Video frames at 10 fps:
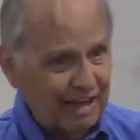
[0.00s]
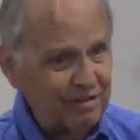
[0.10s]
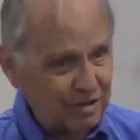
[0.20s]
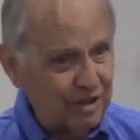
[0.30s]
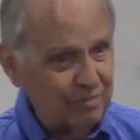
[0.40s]

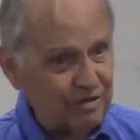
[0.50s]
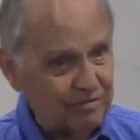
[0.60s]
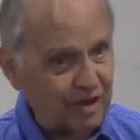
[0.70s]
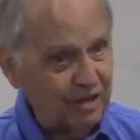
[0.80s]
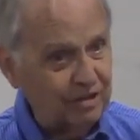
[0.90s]
And you can be
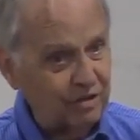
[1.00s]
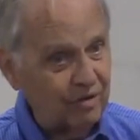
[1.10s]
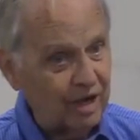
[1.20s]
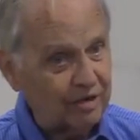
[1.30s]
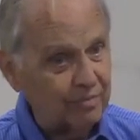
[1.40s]
fairly
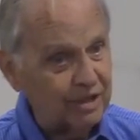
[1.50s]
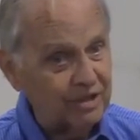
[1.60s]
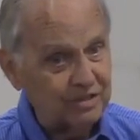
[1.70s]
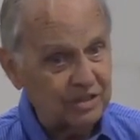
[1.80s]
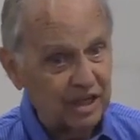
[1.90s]
direct, but
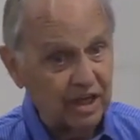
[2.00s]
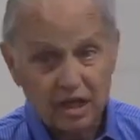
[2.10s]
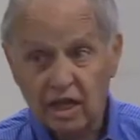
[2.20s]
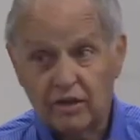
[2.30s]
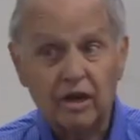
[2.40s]
he's
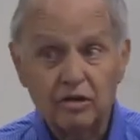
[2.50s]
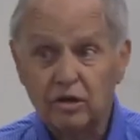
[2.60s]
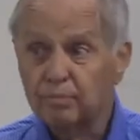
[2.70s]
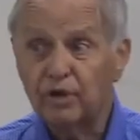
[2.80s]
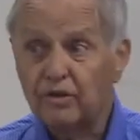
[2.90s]
saying, they're
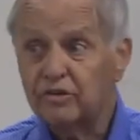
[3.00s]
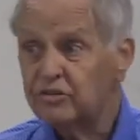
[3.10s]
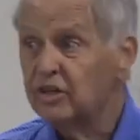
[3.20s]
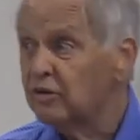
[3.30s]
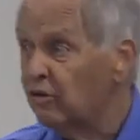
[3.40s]
your
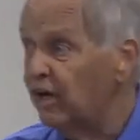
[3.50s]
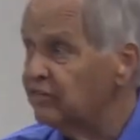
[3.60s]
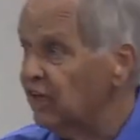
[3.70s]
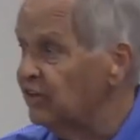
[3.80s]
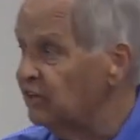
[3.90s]
brothers in
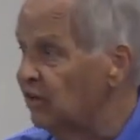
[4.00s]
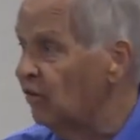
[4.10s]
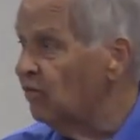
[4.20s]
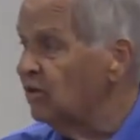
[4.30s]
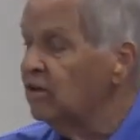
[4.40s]
Christ, and
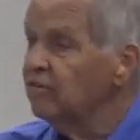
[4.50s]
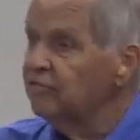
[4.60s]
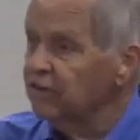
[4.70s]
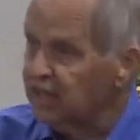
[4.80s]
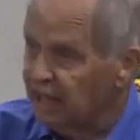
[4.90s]
don't
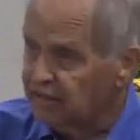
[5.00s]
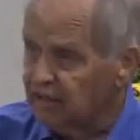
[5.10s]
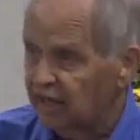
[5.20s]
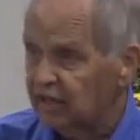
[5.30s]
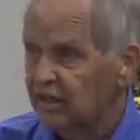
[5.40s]
forget
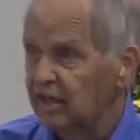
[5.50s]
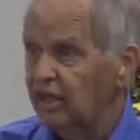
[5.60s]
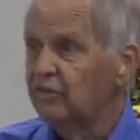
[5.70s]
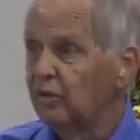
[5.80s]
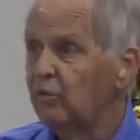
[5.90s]
that
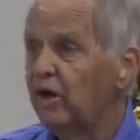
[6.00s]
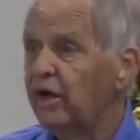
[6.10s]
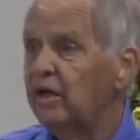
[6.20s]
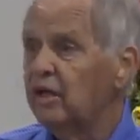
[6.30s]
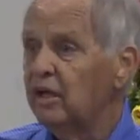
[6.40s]
in the
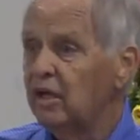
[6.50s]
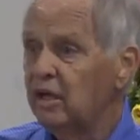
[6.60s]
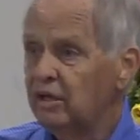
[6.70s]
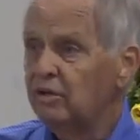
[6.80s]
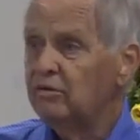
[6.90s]
way
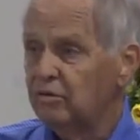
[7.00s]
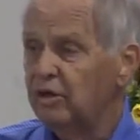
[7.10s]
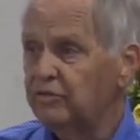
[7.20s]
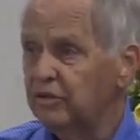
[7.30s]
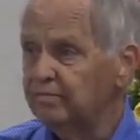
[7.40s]
you
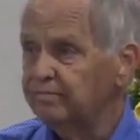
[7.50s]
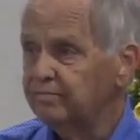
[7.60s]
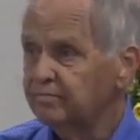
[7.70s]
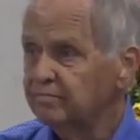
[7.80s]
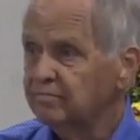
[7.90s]
treat them.
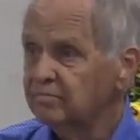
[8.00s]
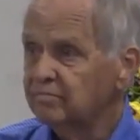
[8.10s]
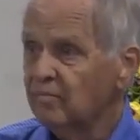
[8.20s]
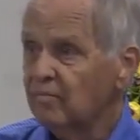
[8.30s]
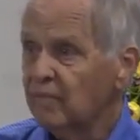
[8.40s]

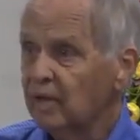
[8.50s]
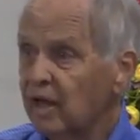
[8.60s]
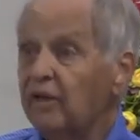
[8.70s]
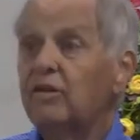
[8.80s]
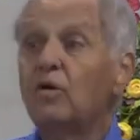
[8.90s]

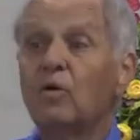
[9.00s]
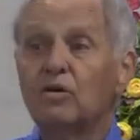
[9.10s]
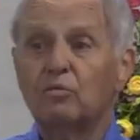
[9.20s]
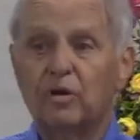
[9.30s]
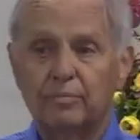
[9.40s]
And the
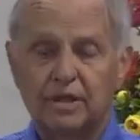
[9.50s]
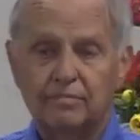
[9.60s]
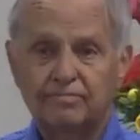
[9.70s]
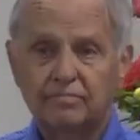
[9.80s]
older women,